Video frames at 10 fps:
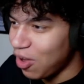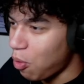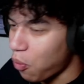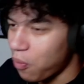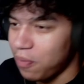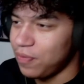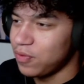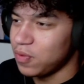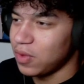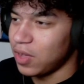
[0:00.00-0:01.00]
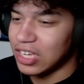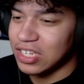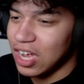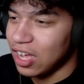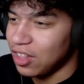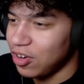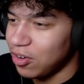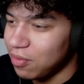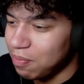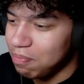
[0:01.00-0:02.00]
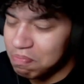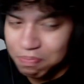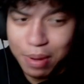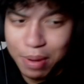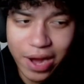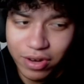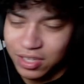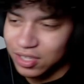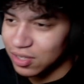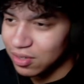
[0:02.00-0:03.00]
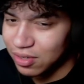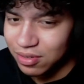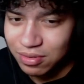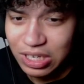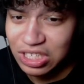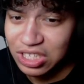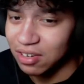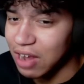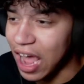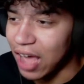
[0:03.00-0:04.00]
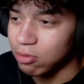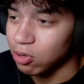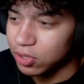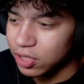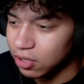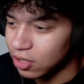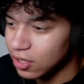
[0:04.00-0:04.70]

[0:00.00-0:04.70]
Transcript: Oh, I guess not. They're pirates. And he's an admiral, so.